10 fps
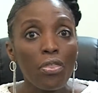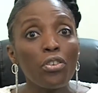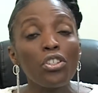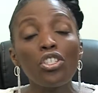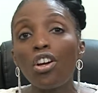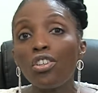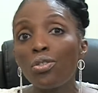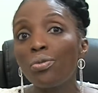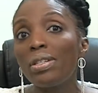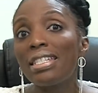3 John
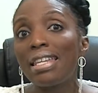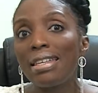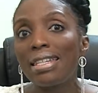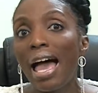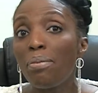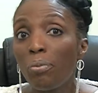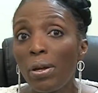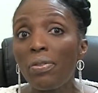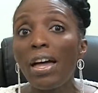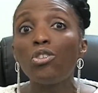2, he says, I
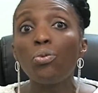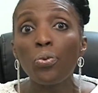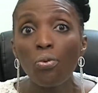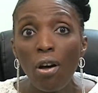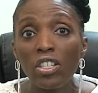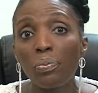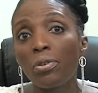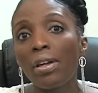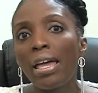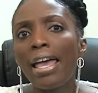pray that you
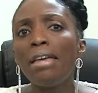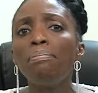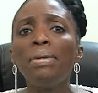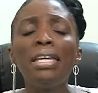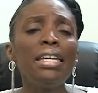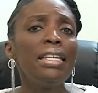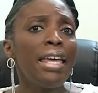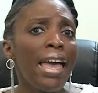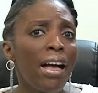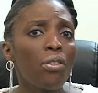prosper and be in
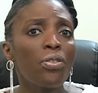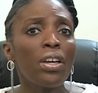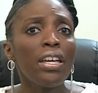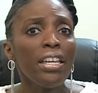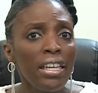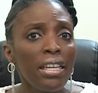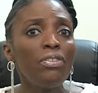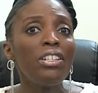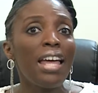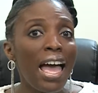health,
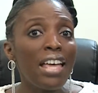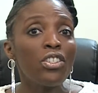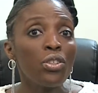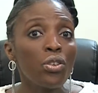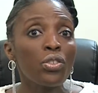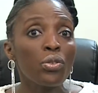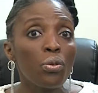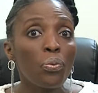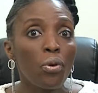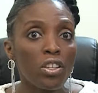even as your
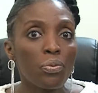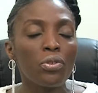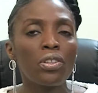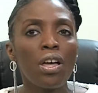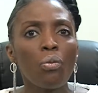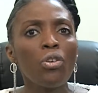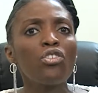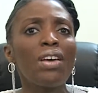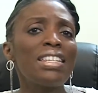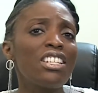soul prospers. One
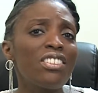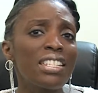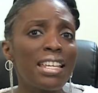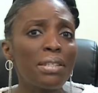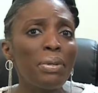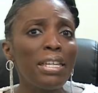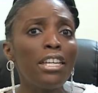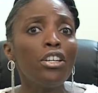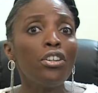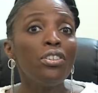translation says, be
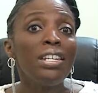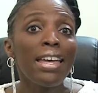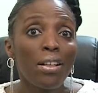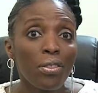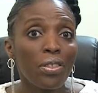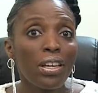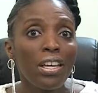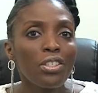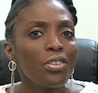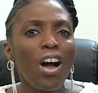in good health.
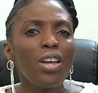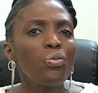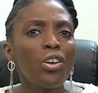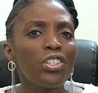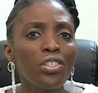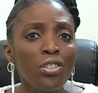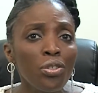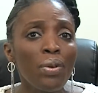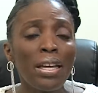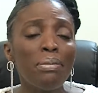So God wants
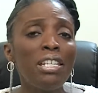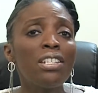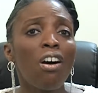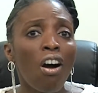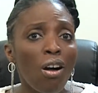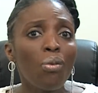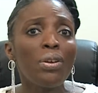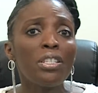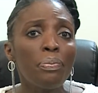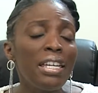you and me to
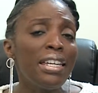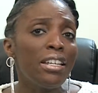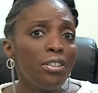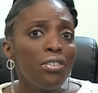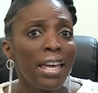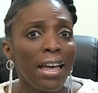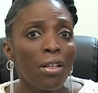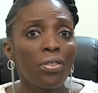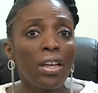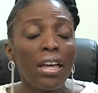always be in good
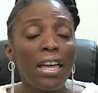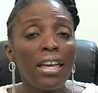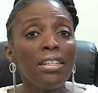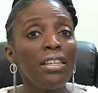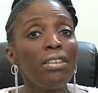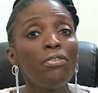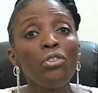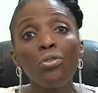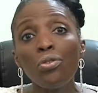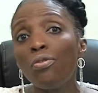health. And if
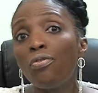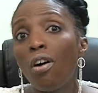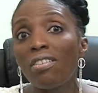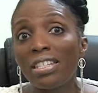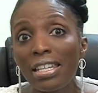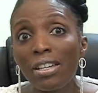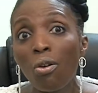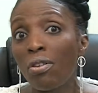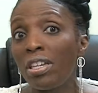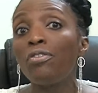you do fall sick
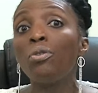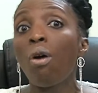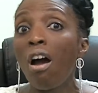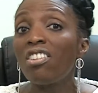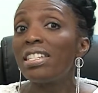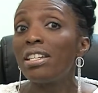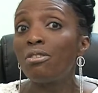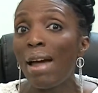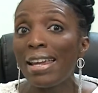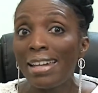or if you are sick
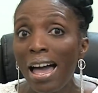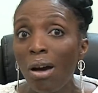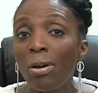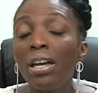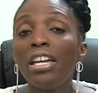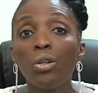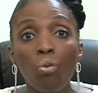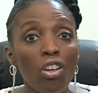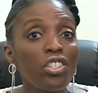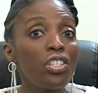right now, he
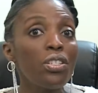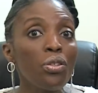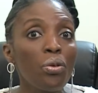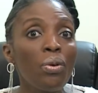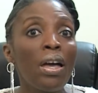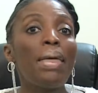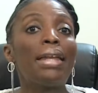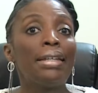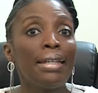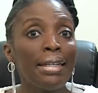wants you to know
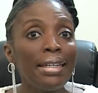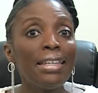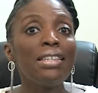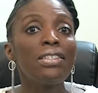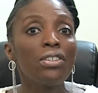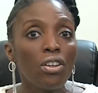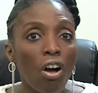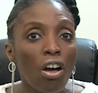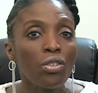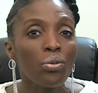that he is the
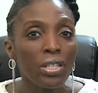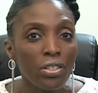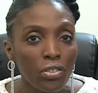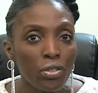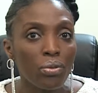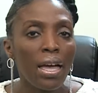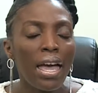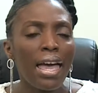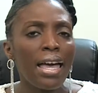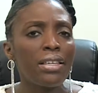God who heals you.
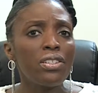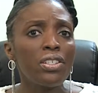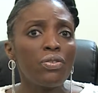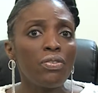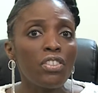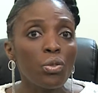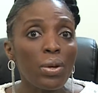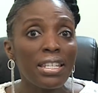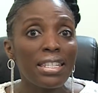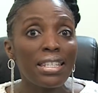Exodus
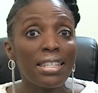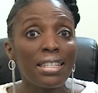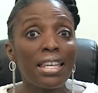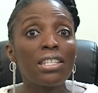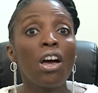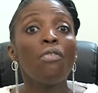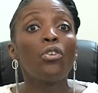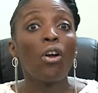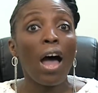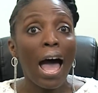15:26, he says,
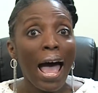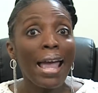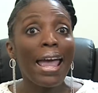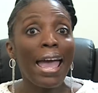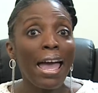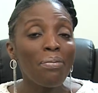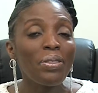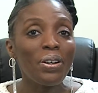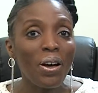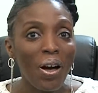for I am
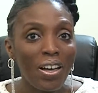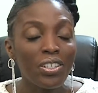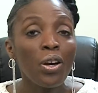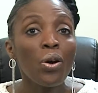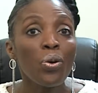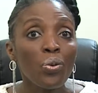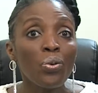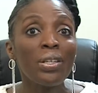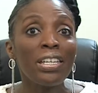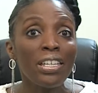the God
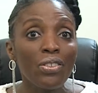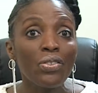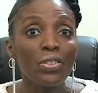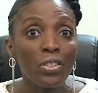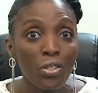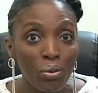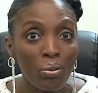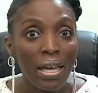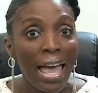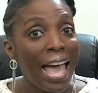who heals you.
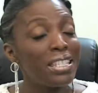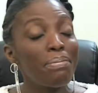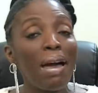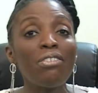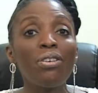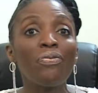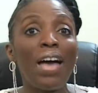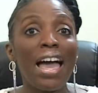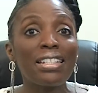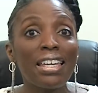As a matter of
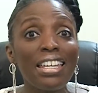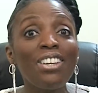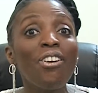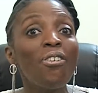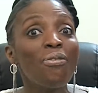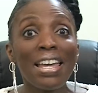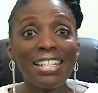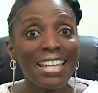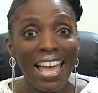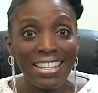fact, he
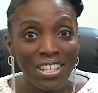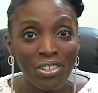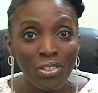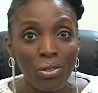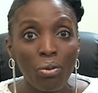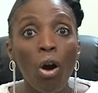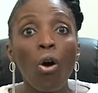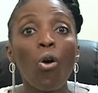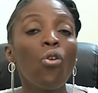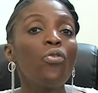already has healed you.
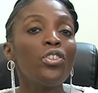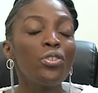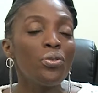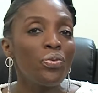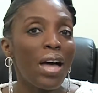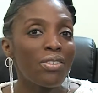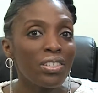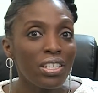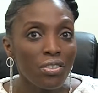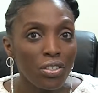Over
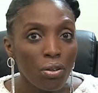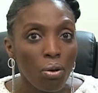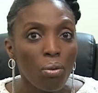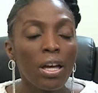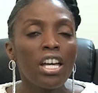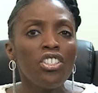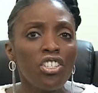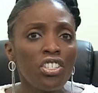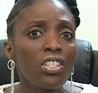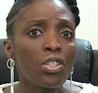2,000 years ago,
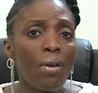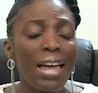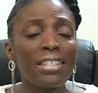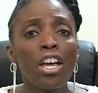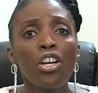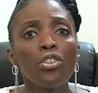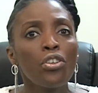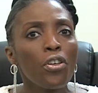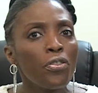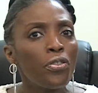Jesus Christ
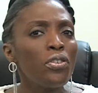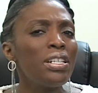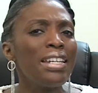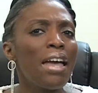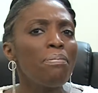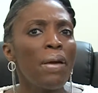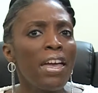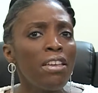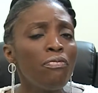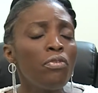took 39
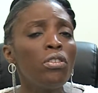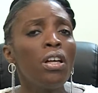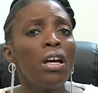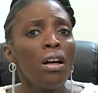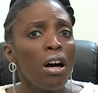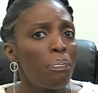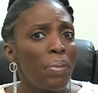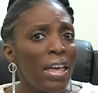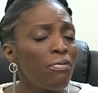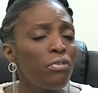painful
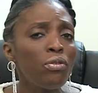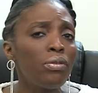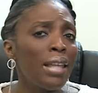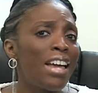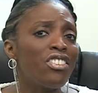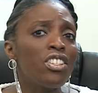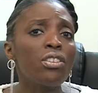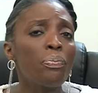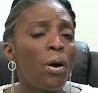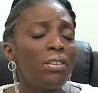lashes
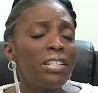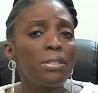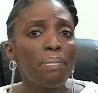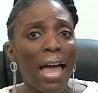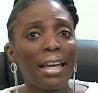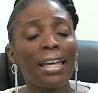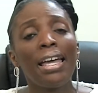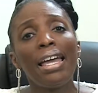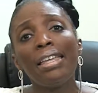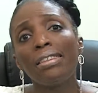upon his back.
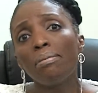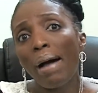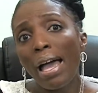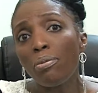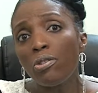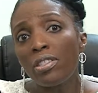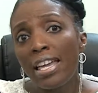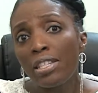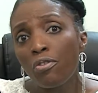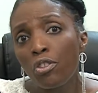And the Bible
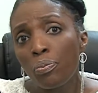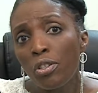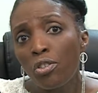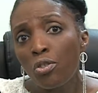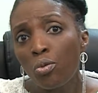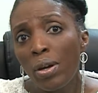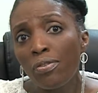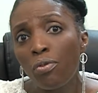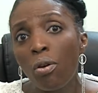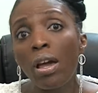says, 1 Peter
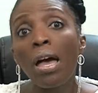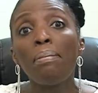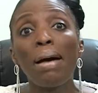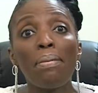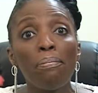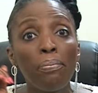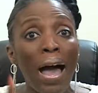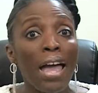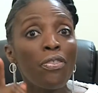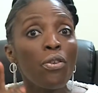2:24, that
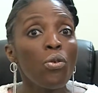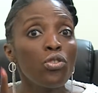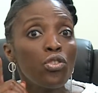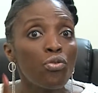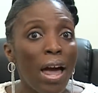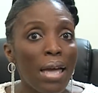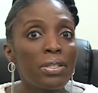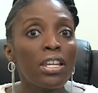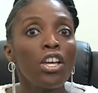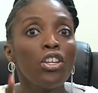by those
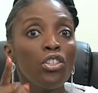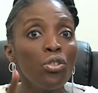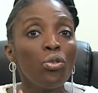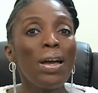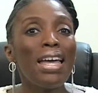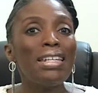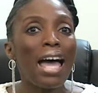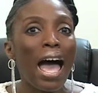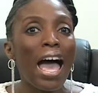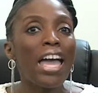stripes, you and
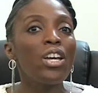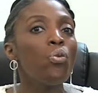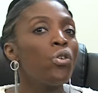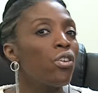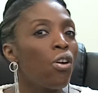I were